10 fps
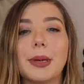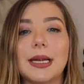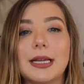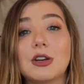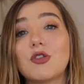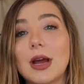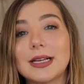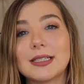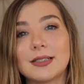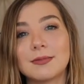but in a
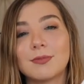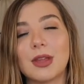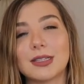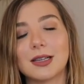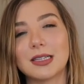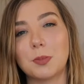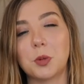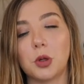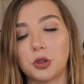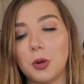dress that's
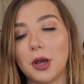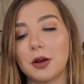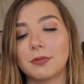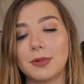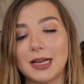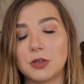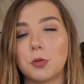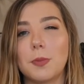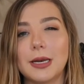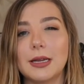acceptable to wear as a
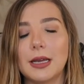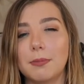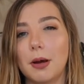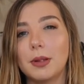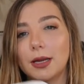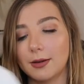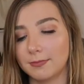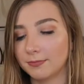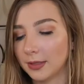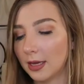woman in public.
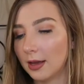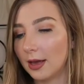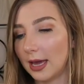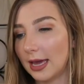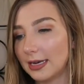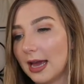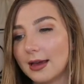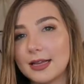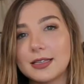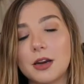And yeah,
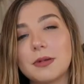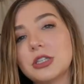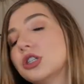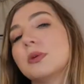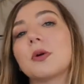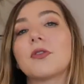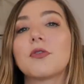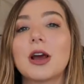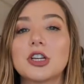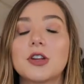it's gonna be super
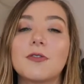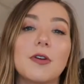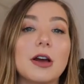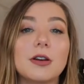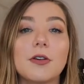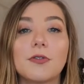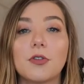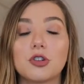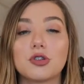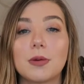fresh and fun
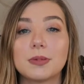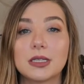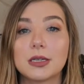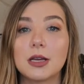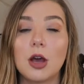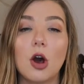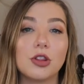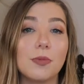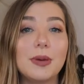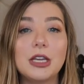for trips
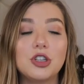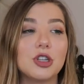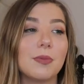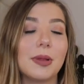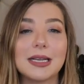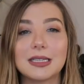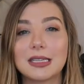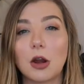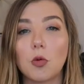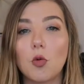on the beach and places
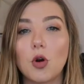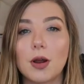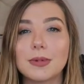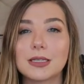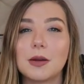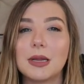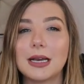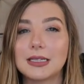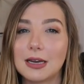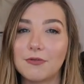that are warm. It's gonna be
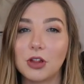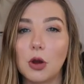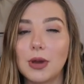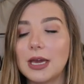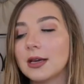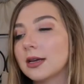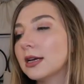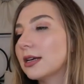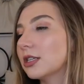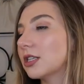nice and flowy.
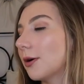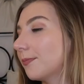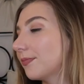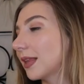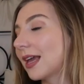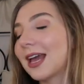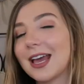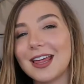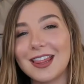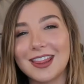So
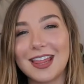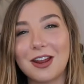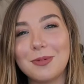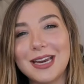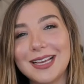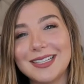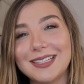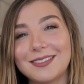that'll be nice.